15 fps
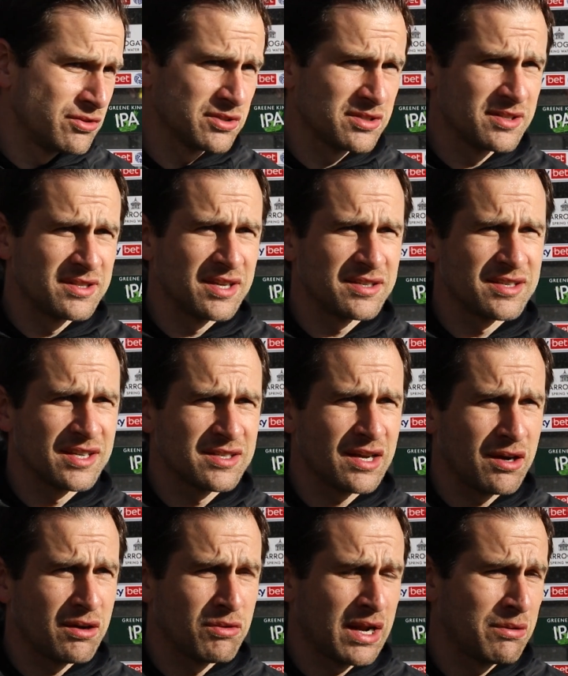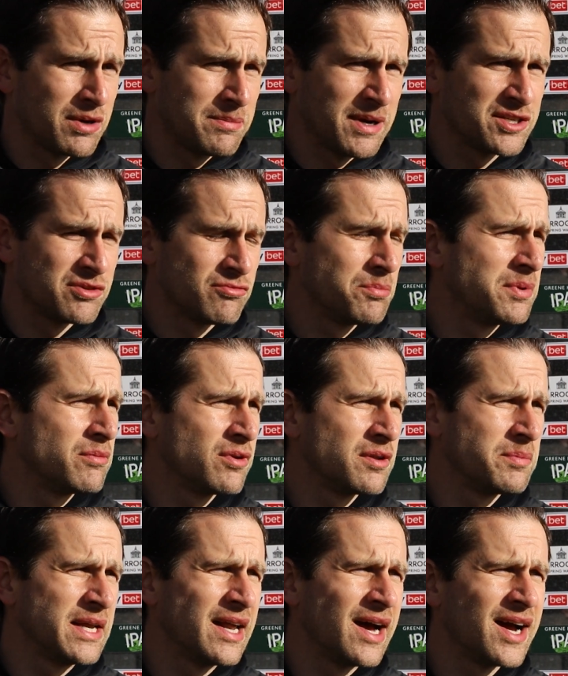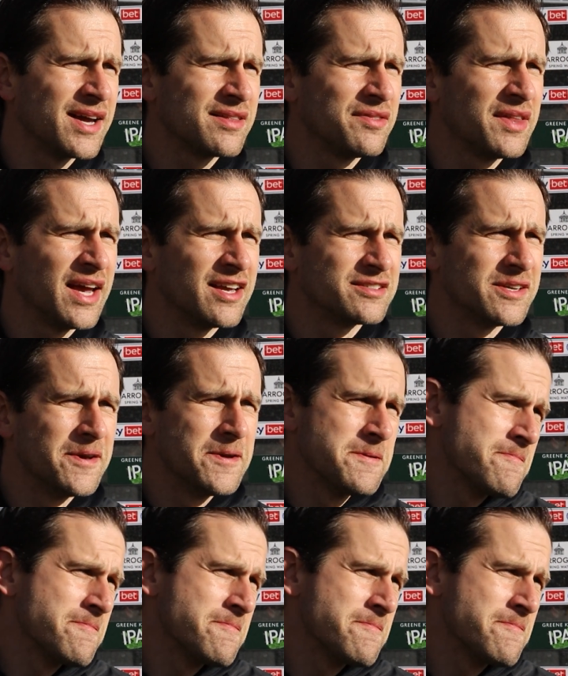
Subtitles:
those statistics, I would imagine would have been higher than theirs.